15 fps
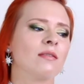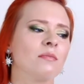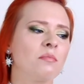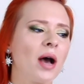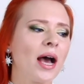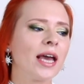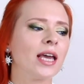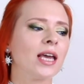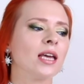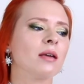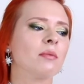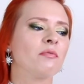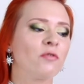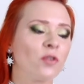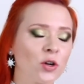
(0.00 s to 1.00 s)
My
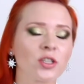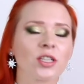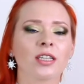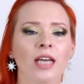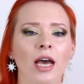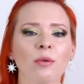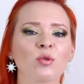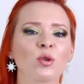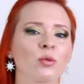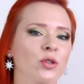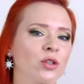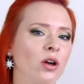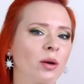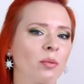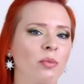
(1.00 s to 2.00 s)
first encounter
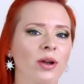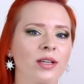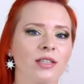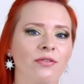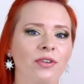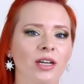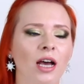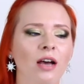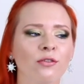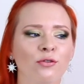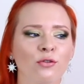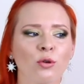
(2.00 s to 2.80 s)
was not impressive enough.